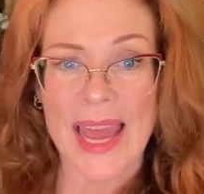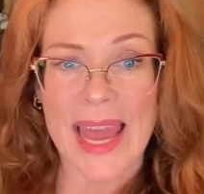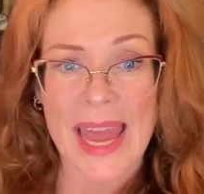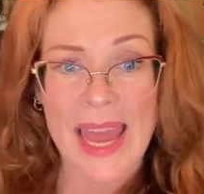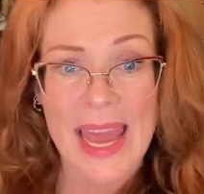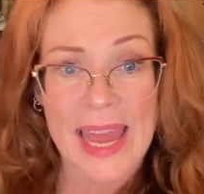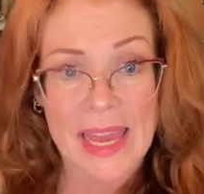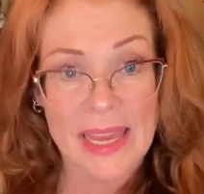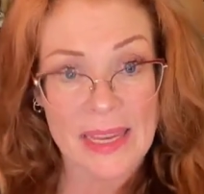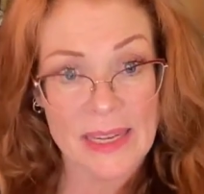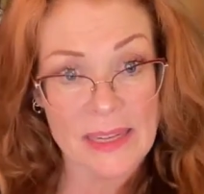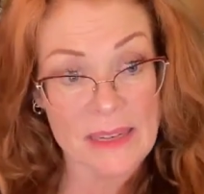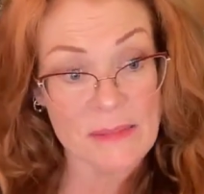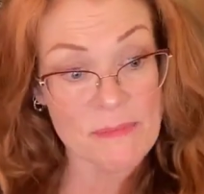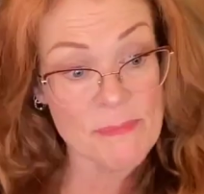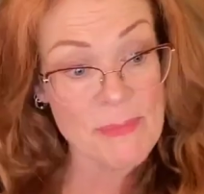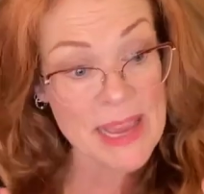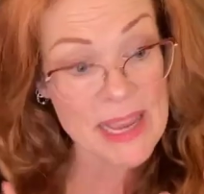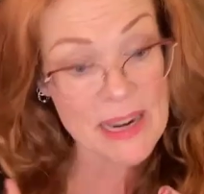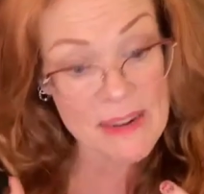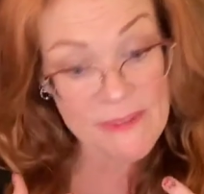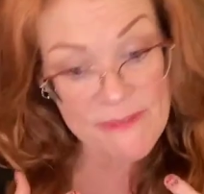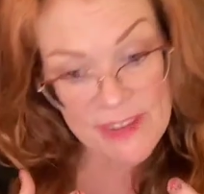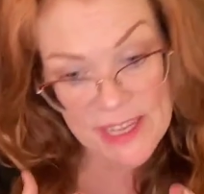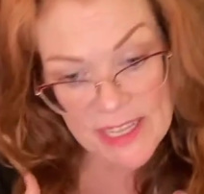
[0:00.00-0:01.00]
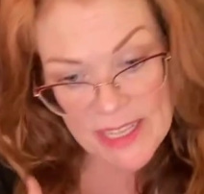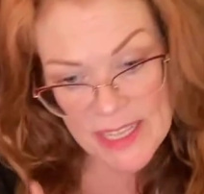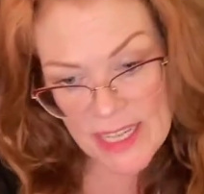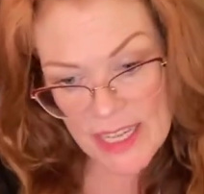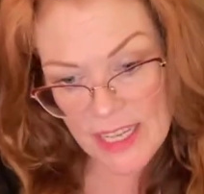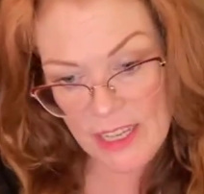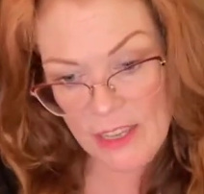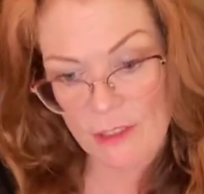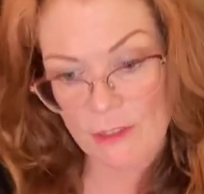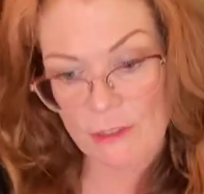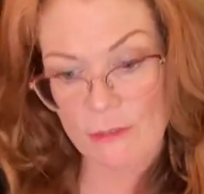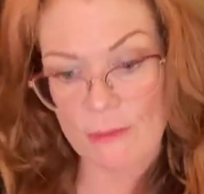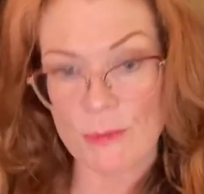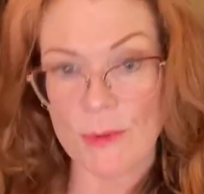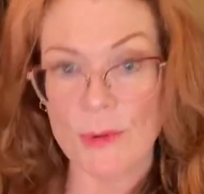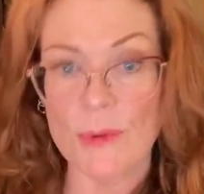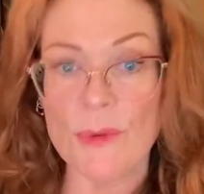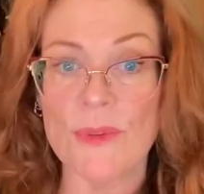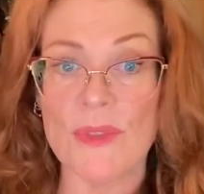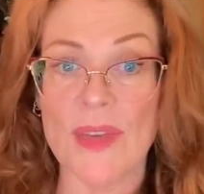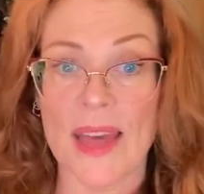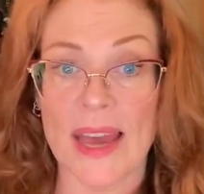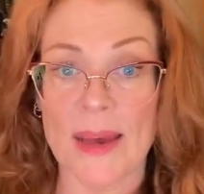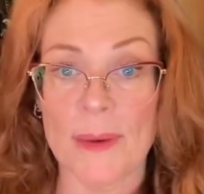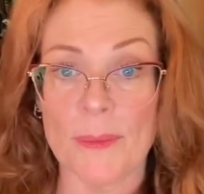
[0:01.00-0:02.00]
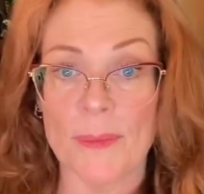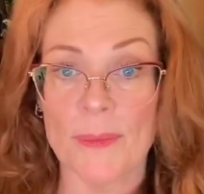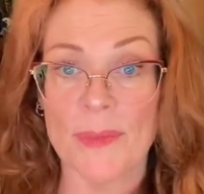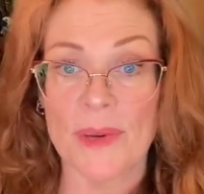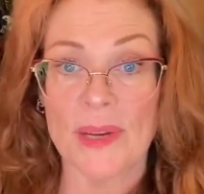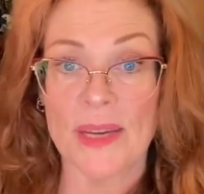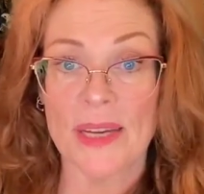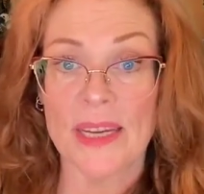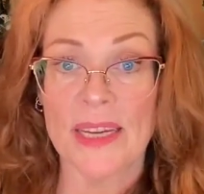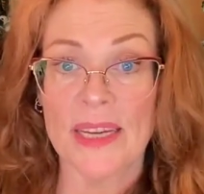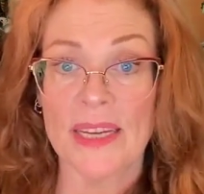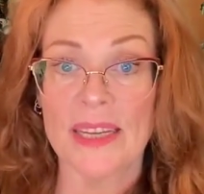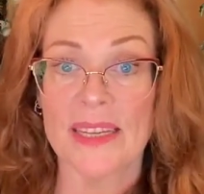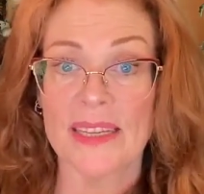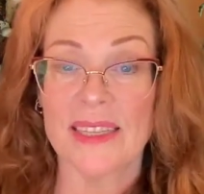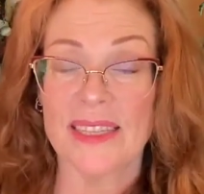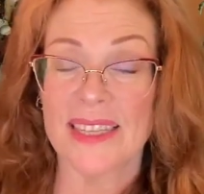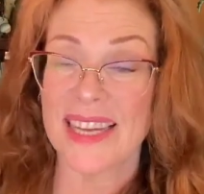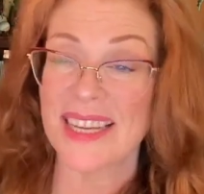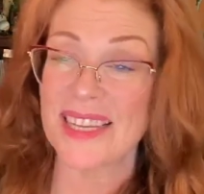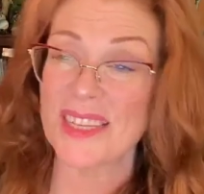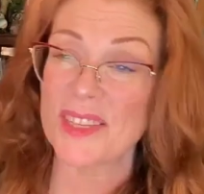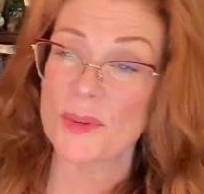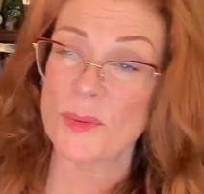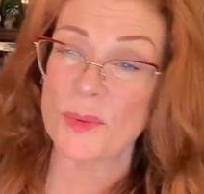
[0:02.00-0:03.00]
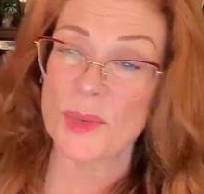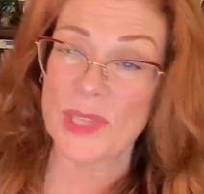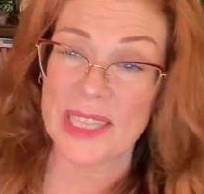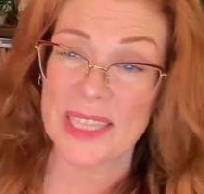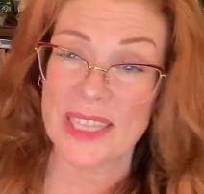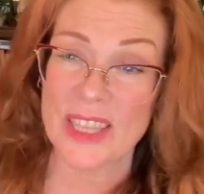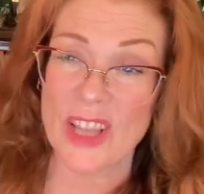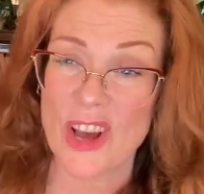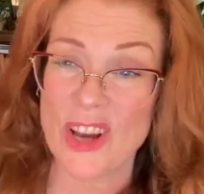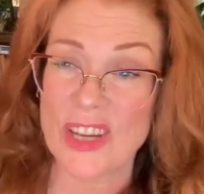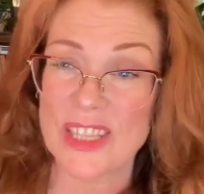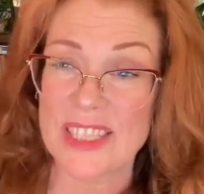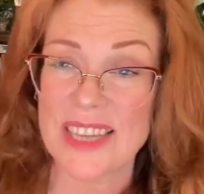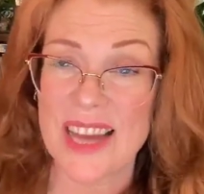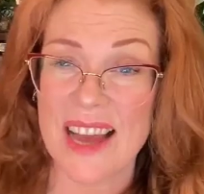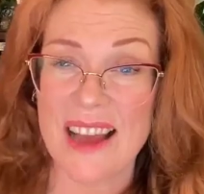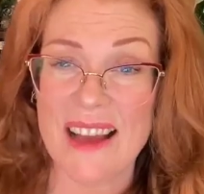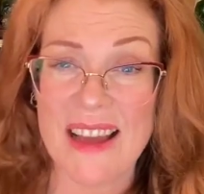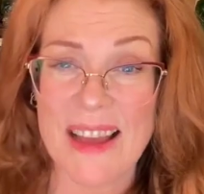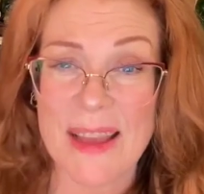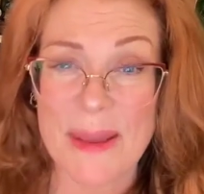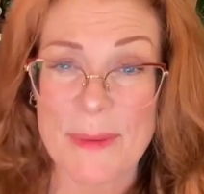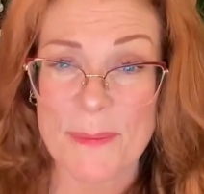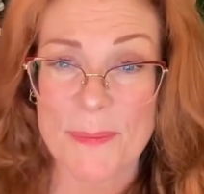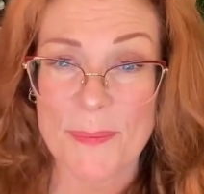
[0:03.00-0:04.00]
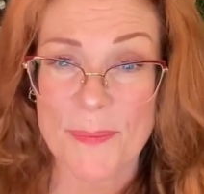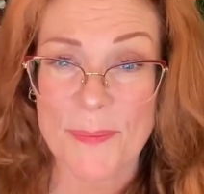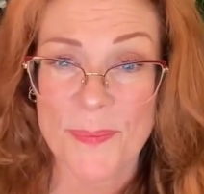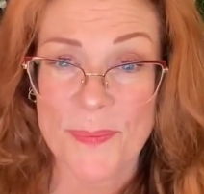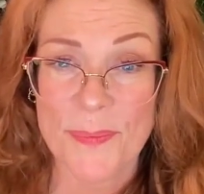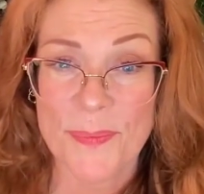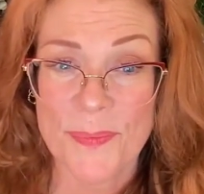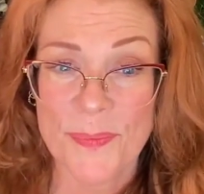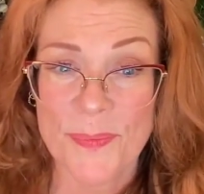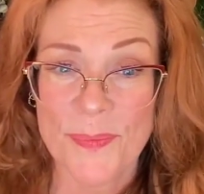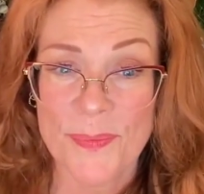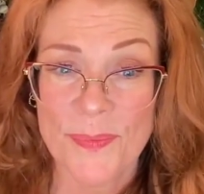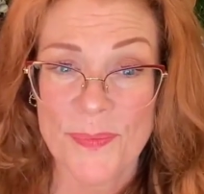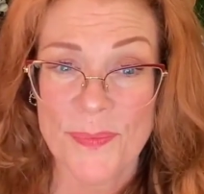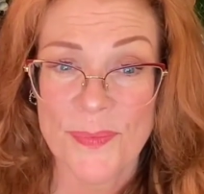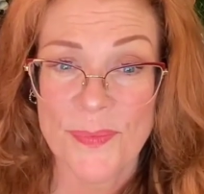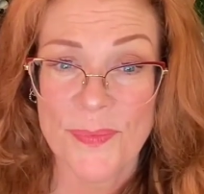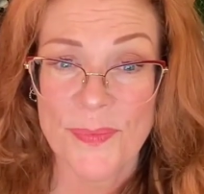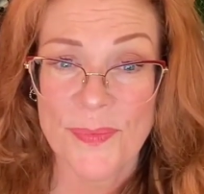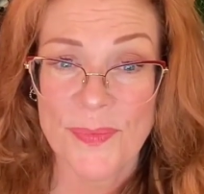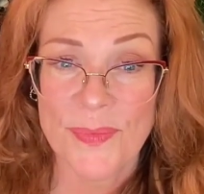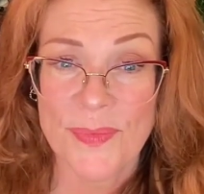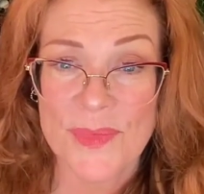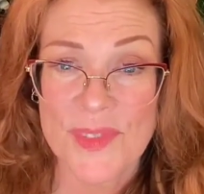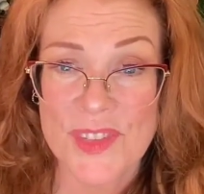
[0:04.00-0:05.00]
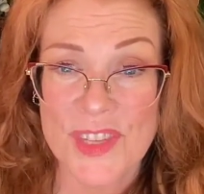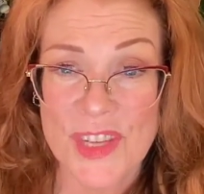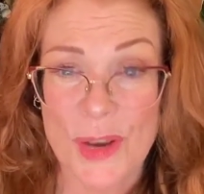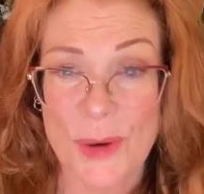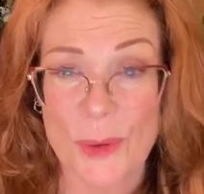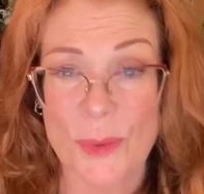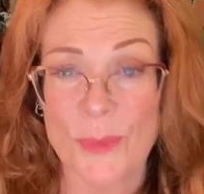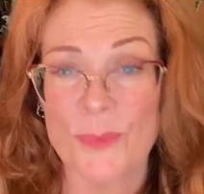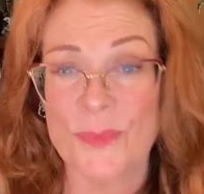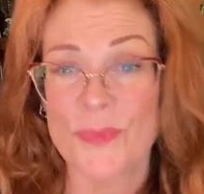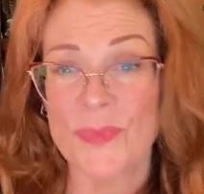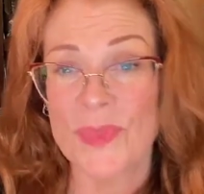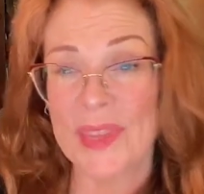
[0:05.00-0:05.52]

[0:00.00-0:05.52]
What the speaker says: And manifesting through them takes a really long time. So